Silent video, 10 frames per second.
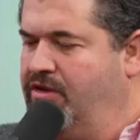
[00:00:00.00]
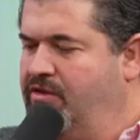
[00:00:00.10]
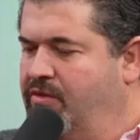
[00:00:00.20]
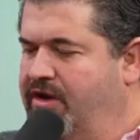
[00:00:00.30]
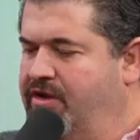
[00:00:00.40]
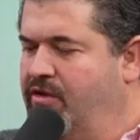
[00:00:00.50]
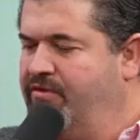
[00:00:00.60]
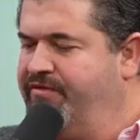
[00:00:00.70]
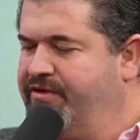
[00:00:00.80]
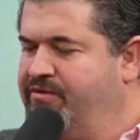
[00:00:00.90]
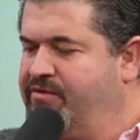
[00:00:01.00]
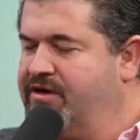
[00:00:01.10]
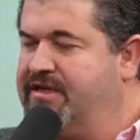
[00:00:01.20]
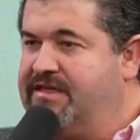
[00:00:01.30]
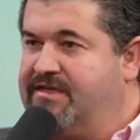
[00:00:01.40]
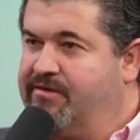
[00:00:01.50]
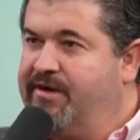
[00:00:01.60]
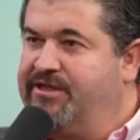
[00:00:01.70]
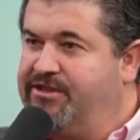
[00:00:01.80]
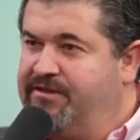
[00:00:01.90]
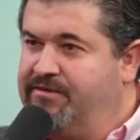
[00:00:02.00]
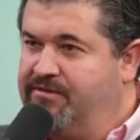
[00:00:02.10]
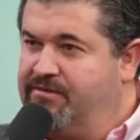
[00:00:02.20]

you are known for the word integration,